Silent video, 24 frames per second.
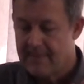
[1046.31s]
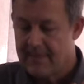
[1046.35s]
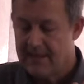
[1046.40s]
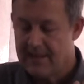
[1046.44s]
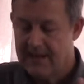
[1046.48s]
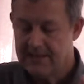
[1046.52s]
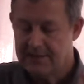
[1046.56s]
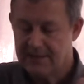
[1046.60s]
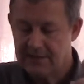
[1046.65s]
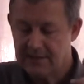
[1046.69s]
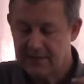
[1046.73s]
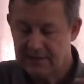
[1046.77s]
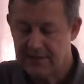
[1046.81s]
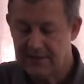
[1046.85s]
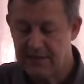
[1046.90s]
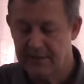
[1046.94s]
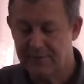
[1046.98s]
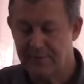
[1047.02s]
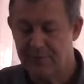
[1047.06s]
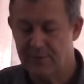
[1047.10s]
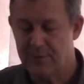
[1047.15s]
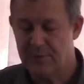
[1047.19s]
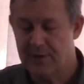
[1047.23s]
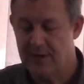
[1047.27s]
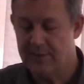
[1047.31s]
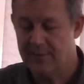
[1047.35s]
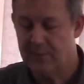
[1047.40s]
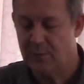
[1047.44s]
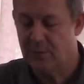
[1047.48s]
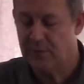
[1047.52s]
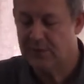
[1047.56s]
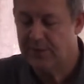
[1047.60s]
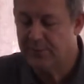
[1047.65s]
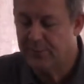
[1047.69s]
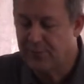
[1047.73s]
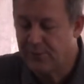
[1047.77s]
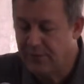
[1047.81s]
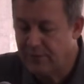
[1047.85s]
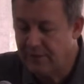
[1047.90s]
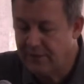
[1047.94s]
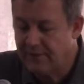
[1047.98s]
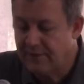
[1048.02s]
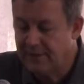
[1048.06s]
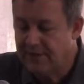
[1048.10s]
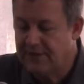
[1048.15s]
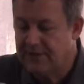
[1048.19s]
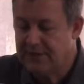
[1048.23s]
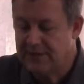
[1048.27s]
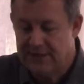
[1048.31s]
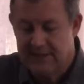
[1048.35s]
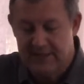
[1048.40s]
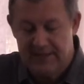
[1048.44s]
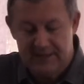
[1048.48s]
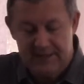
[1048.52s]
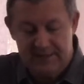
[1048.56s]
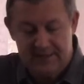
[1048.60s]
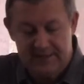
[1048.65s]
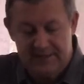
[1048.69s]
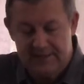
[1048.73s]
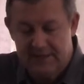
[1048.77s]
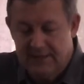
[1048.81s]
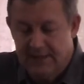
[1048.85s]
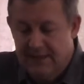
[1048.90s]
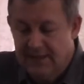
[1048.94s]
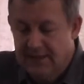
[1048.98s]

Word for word: And just think for a moment what a privilege it is